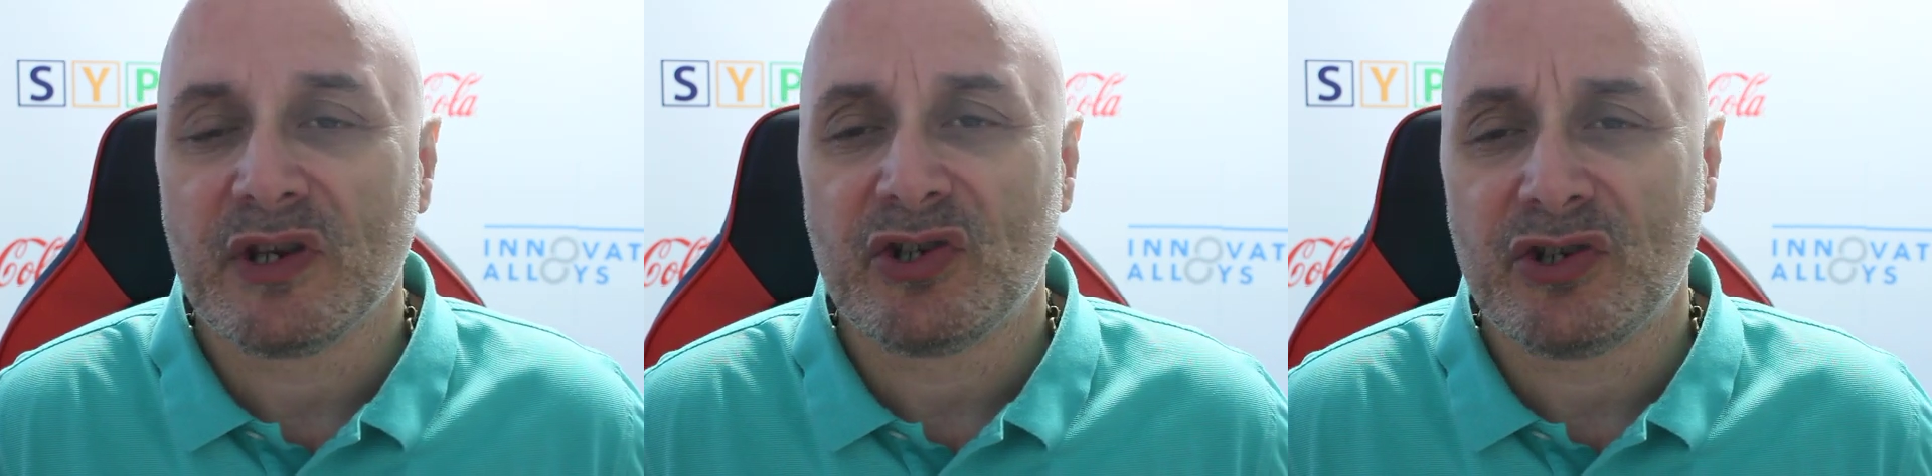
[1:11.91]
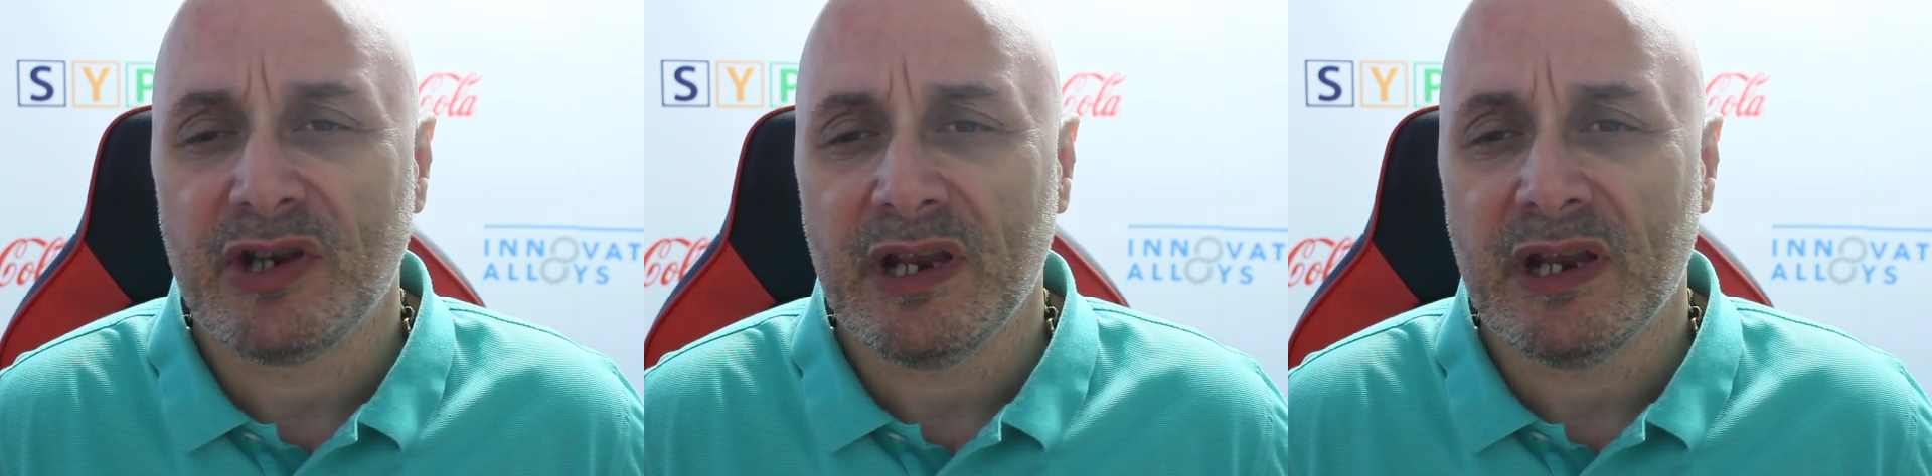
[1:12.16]

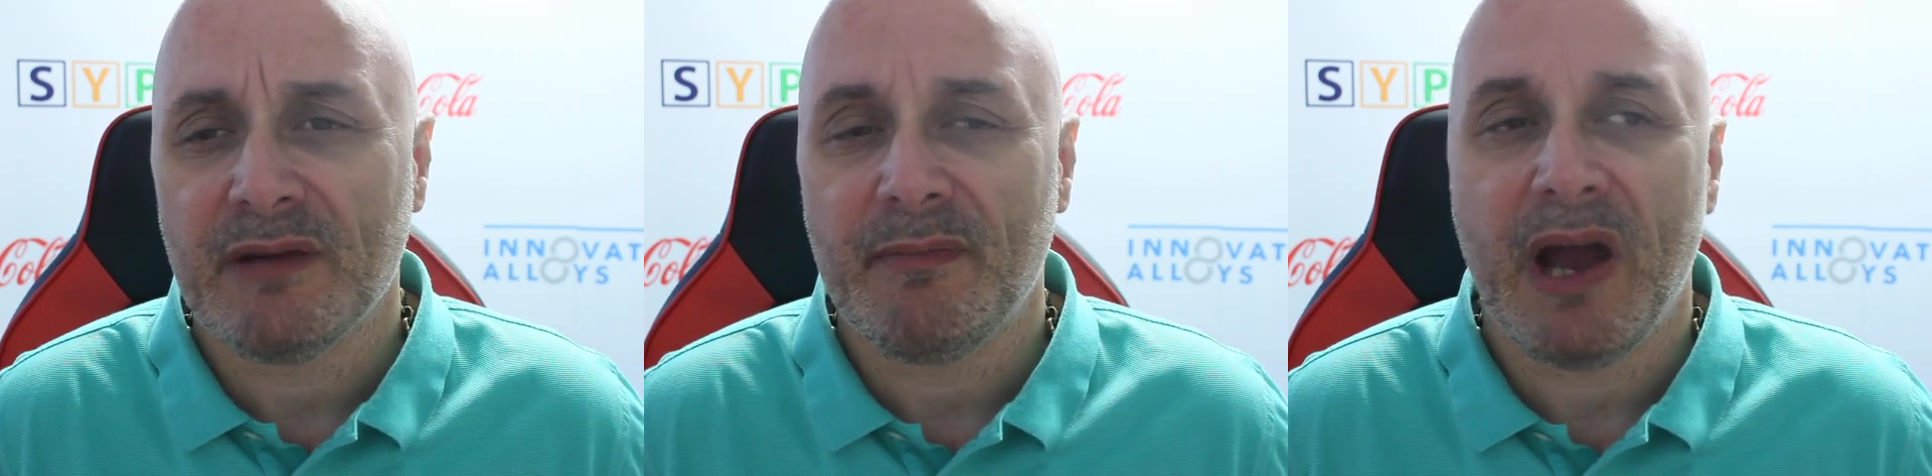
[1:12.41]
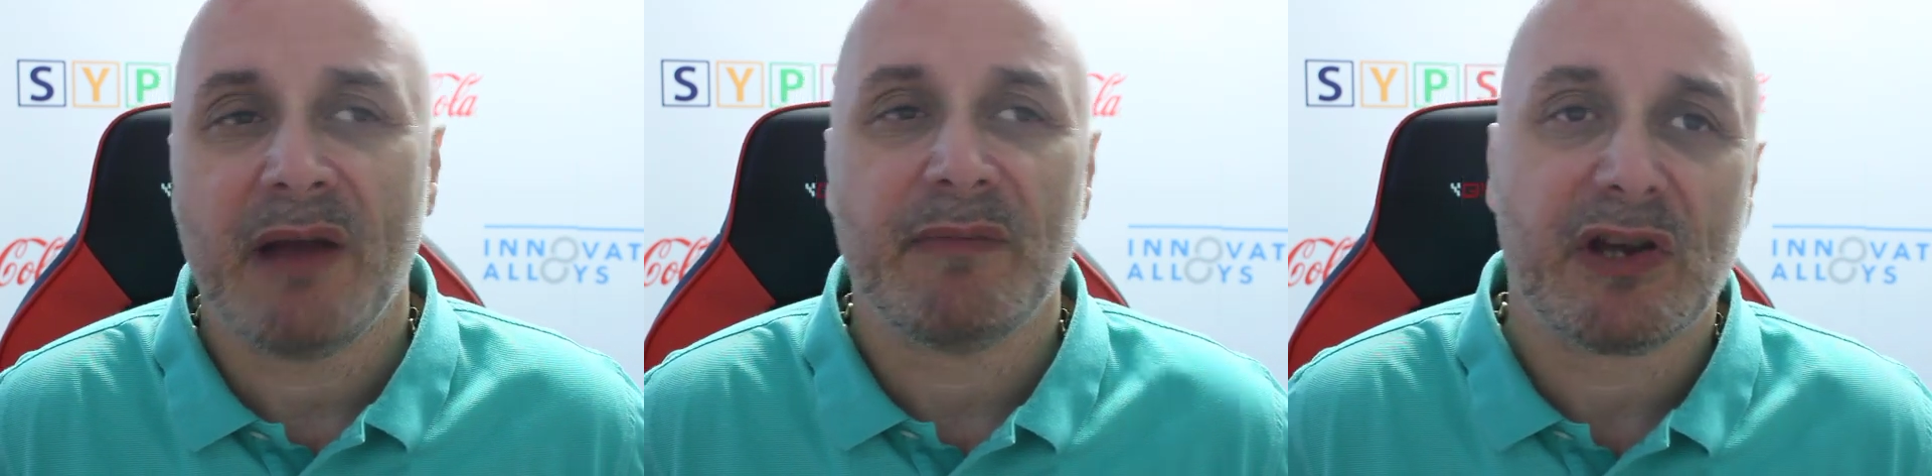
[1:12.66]
this year,
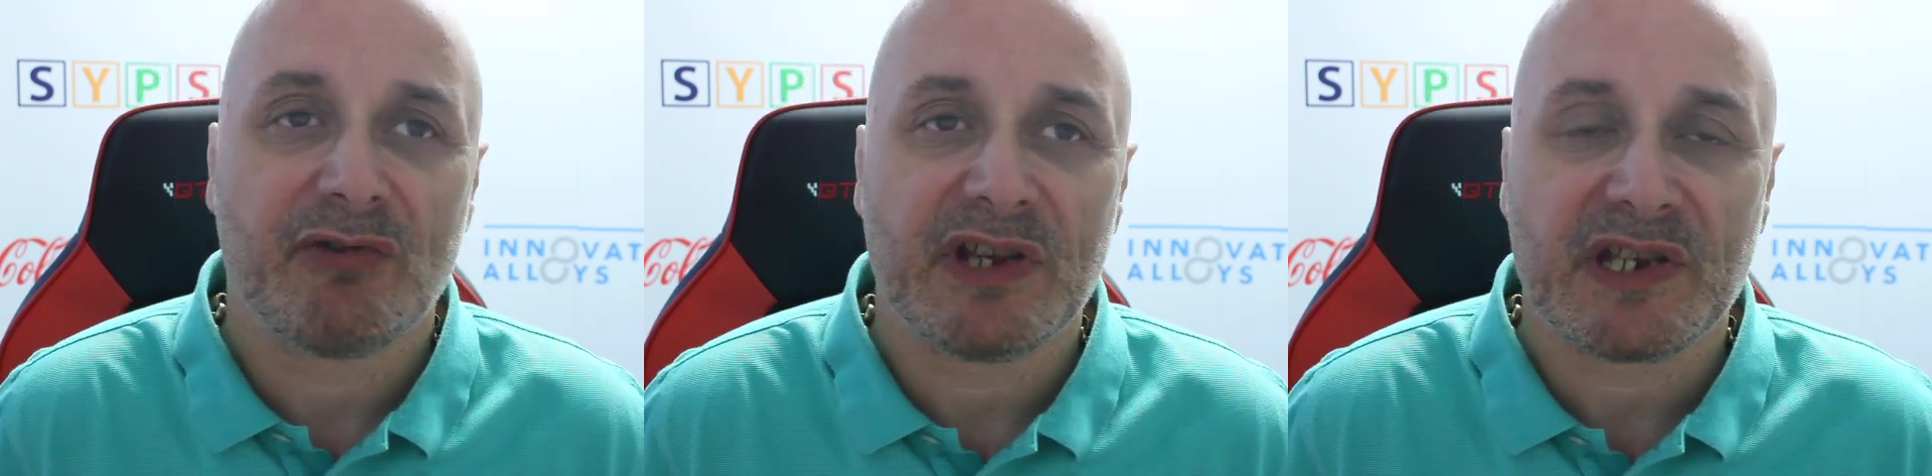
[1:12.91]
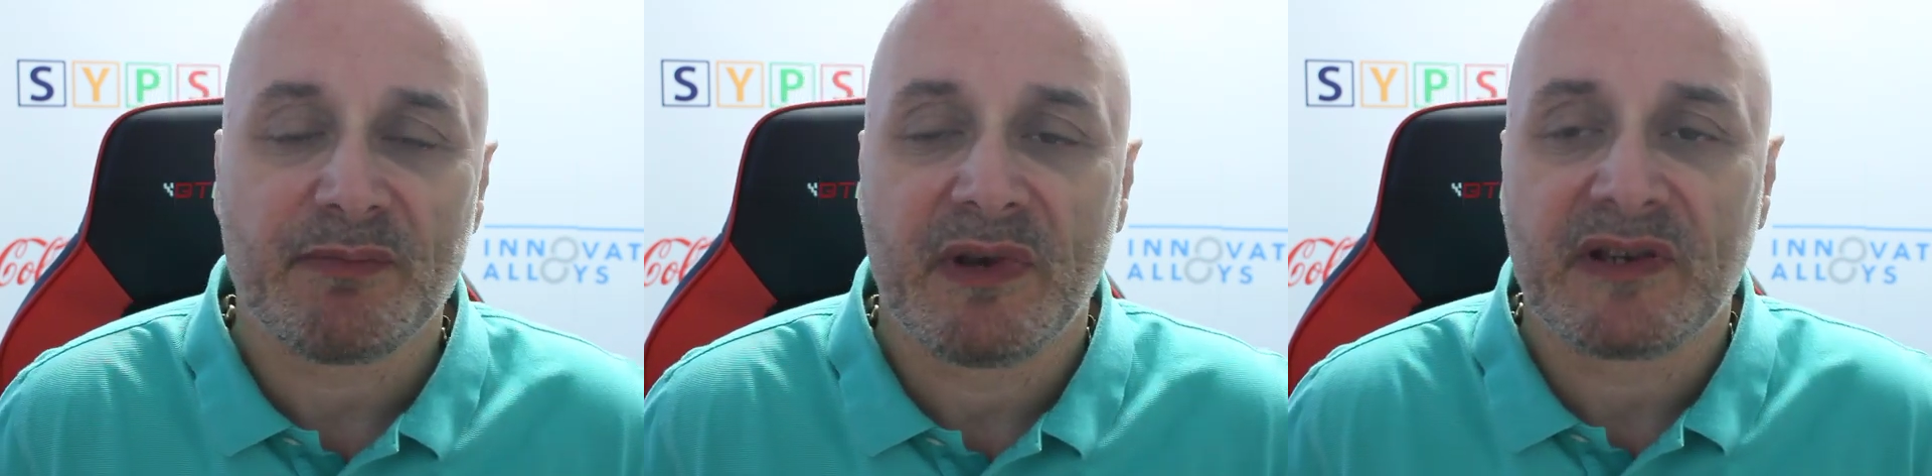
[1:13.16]
might be
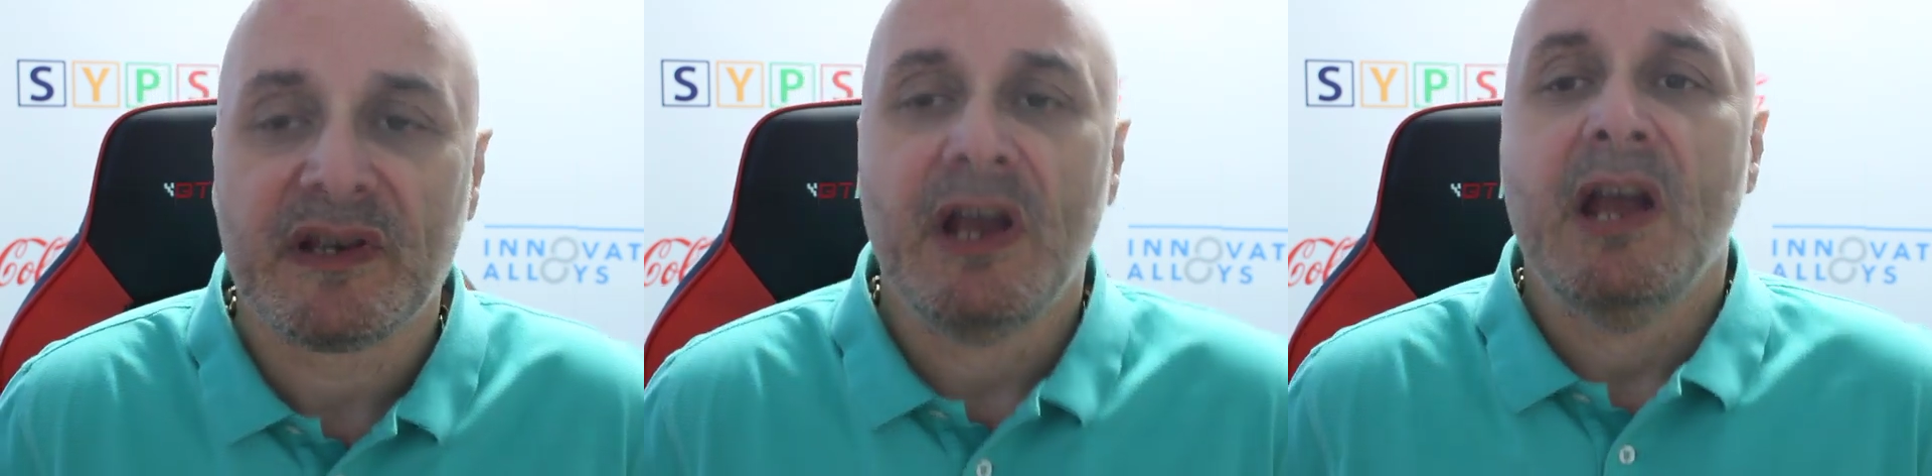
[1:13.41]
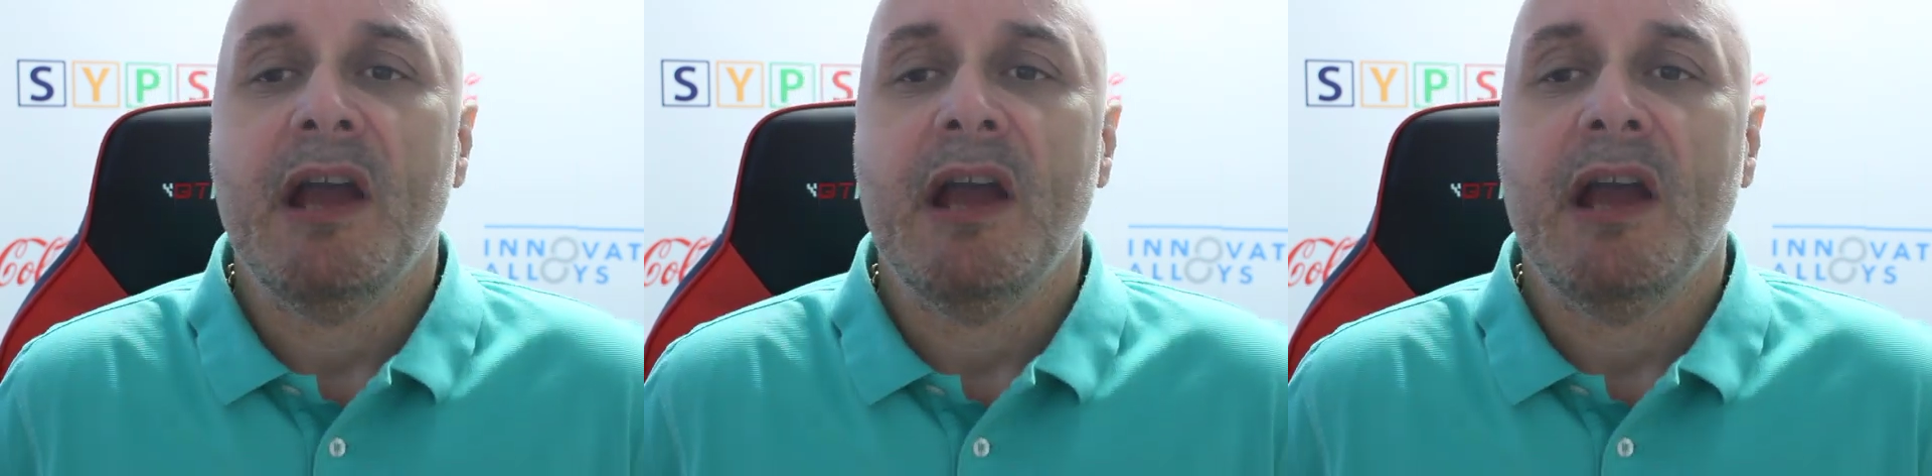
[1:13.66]
Christmas.